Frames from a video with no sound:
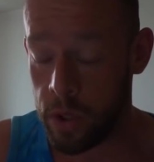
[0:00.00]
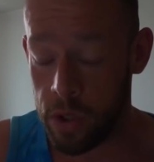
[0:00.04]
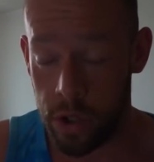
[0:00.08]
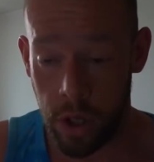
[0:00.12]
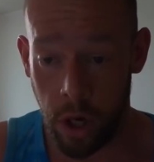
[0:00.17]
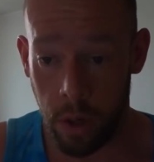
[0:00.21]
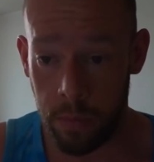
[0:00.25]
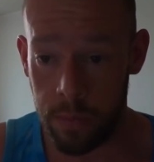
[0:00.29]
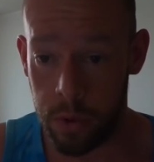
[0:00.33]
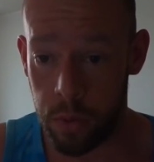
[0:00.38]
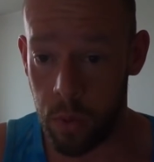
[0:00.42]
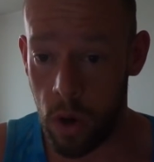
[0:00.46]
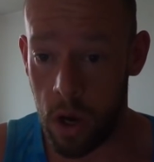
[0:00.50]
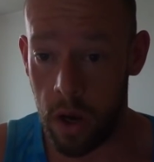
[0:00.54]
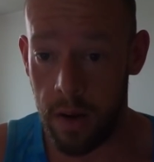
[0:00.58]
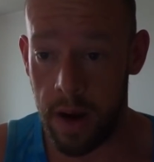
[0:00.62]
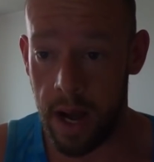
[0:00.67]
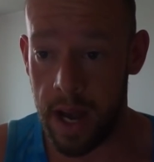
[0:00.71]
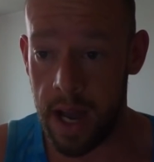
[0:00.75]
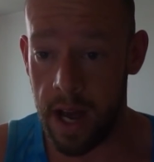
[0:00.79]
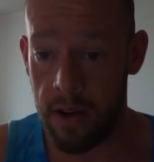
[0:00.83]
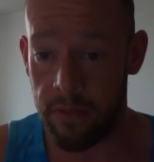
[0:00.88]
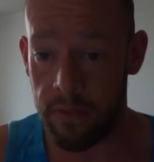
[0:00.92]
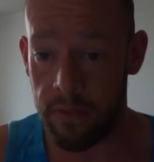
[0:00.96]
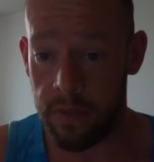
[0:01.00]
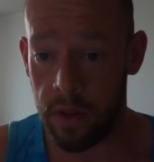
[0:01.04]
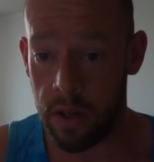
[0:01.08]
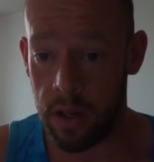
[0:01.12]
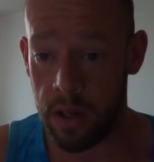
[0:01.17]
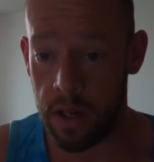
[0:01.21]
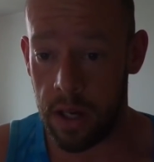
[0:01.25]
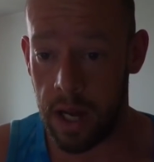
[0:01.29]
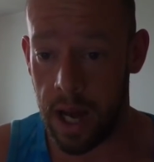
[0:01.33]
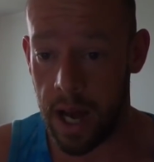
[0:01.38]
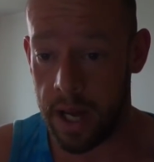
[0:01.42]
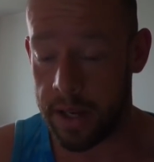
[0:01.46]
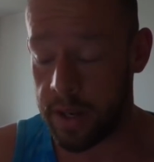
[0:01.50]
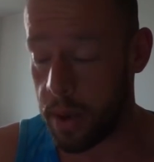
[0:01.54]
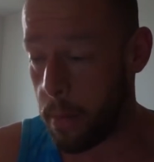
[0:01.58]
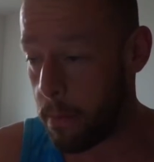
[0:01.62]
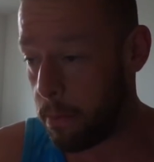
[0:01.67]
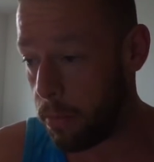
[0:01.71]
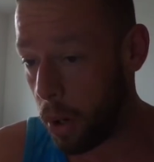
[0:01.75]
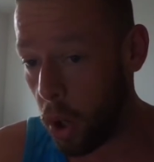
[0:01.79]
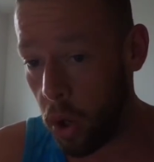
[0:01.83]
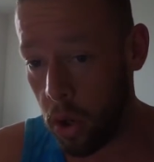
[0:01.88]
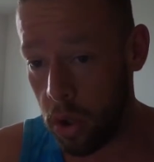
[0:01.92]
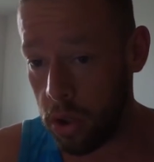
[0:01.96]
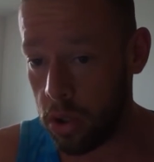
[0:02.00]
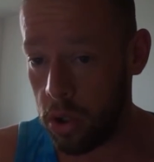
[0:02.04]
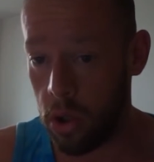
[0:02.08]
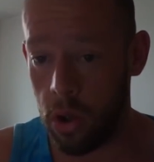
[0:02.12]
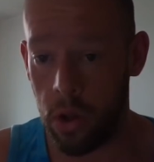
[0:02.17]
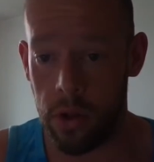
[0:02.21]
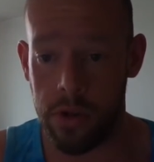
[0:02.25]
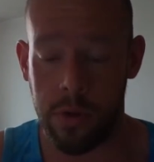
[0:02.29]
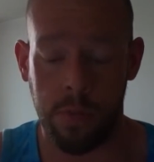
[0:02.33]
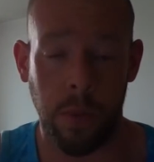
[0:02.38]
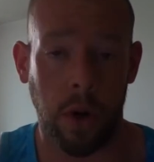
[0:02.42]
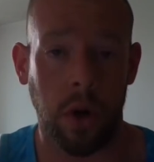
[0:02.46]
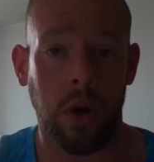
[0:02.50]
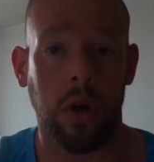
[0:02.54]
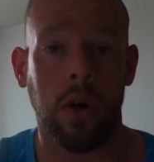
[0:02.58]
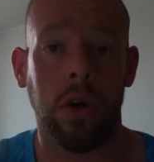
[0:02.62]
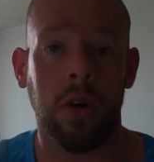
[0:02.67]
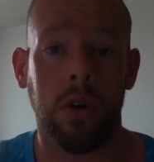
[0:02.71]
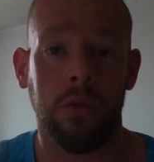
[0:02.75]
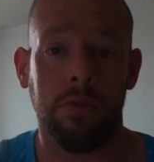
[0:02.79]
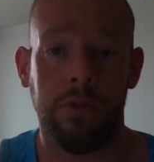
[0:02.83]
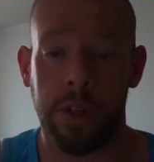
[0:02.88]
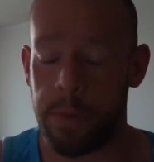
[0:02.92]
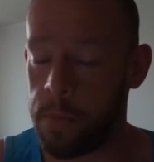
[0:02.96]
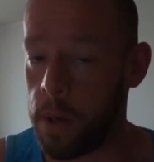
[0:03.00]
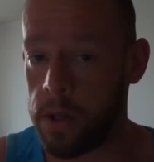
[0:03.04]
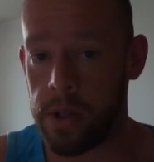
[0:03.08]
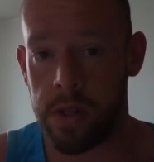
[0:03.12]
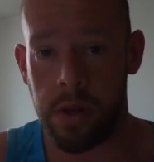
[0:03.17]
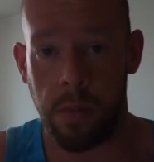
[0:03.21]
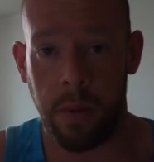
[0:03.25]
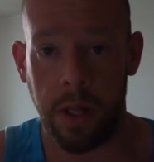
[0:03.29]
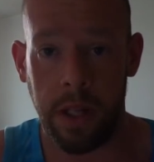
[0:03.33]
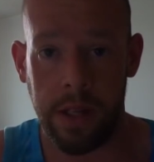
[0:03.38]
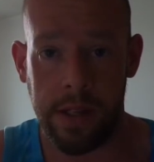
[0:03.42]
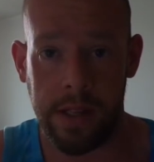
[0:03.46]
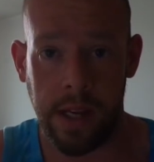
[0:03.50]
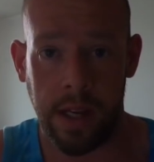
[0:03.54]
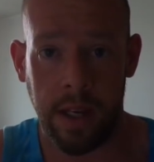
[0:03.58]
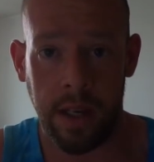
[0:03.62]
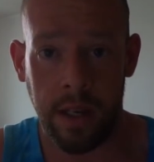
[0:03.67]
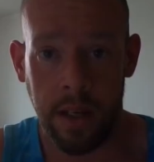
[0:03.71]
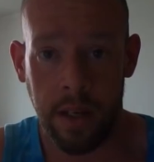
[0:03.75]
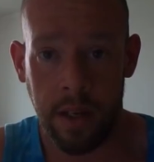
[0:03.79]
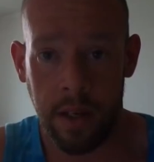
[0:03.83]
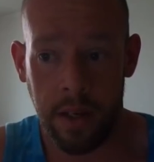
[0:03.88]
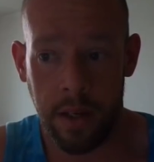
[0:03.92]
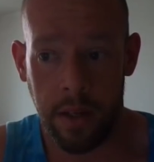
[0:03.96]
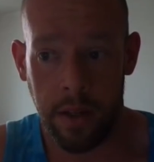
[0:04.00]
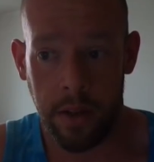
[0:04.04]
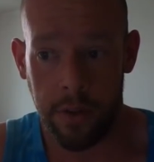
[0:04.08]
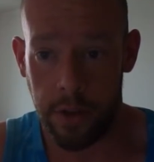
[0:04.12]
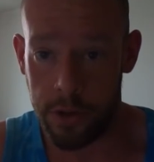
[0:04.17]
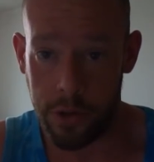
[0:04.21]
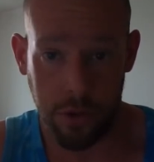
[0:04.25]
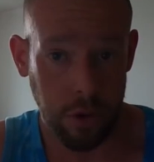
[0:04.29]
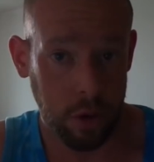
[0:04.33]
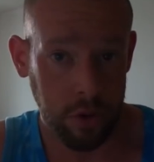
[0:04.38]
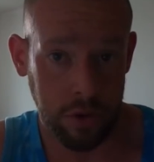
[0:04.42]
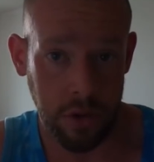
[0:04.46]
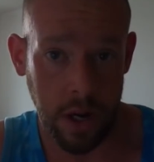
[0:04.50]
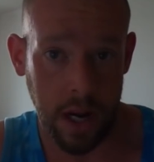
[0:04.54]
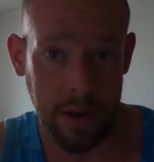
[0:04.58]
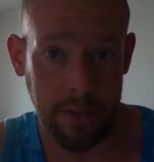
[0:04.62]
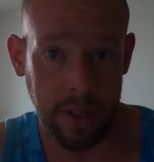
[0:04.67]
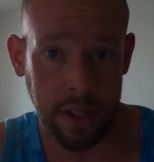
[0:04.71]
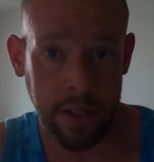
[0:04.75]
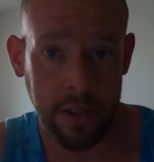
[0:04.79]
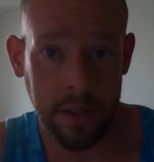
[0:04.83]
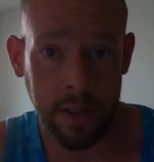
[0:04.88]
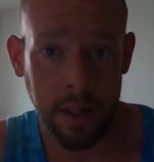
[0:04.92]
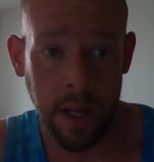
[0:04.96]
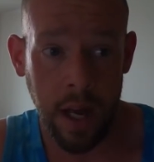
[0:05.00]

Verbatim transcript: jobs where I have had boatloads more responsibility than truck driving,